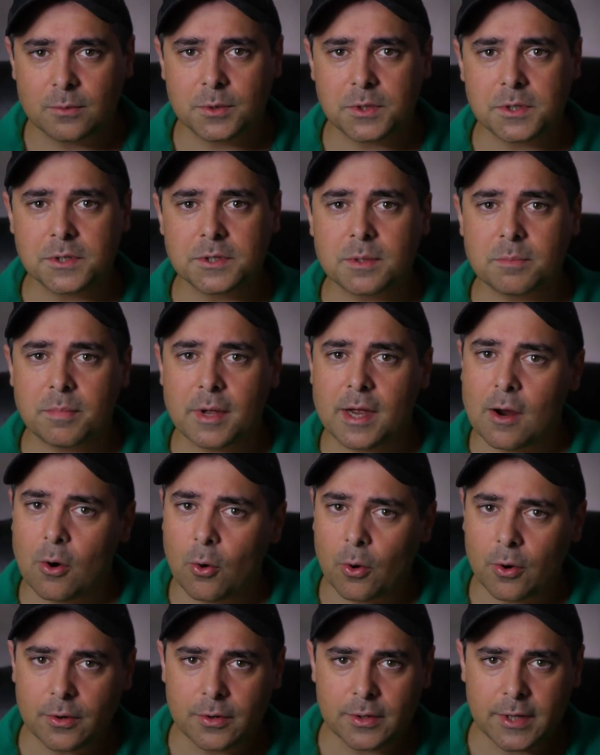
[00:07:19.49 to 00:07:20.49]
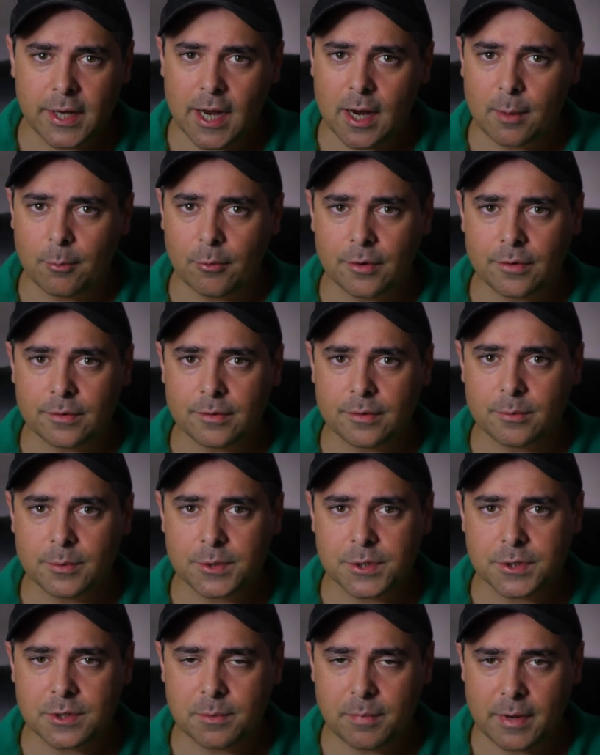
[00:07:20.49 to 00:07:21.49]
which is a powered camera,
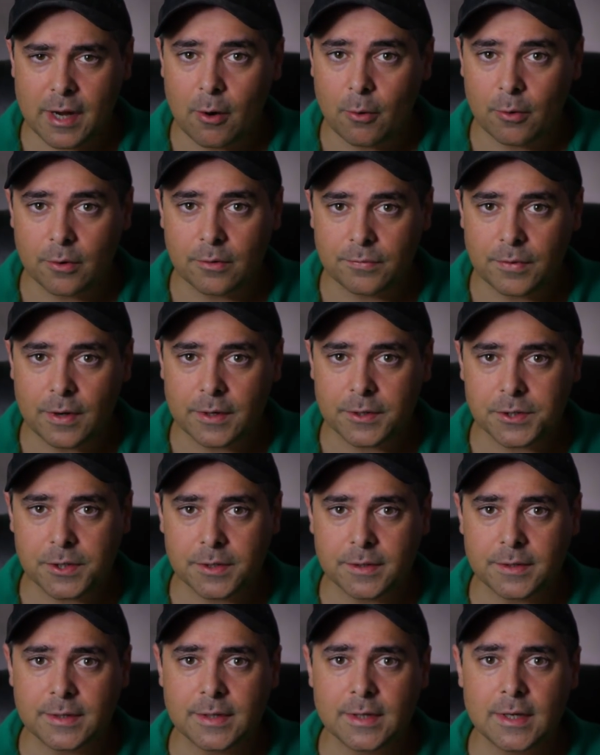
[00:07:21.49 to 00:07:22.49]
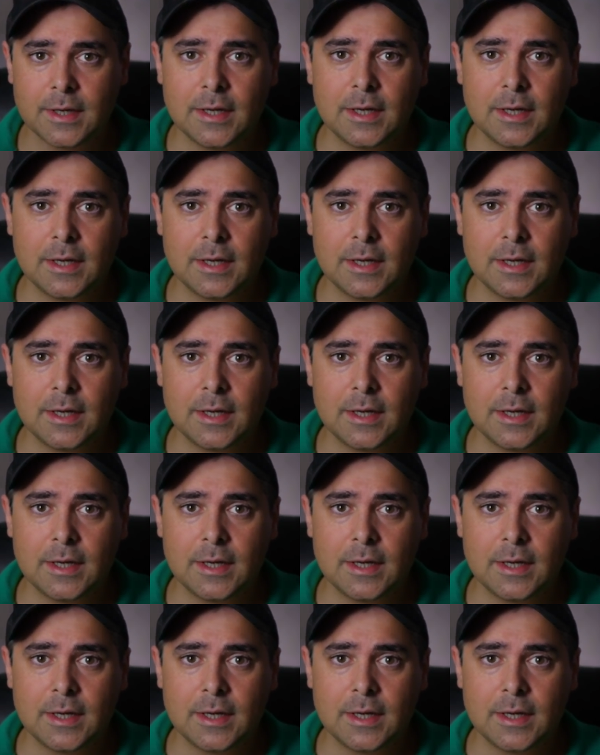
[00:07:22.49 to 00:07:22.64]
which is a powered function.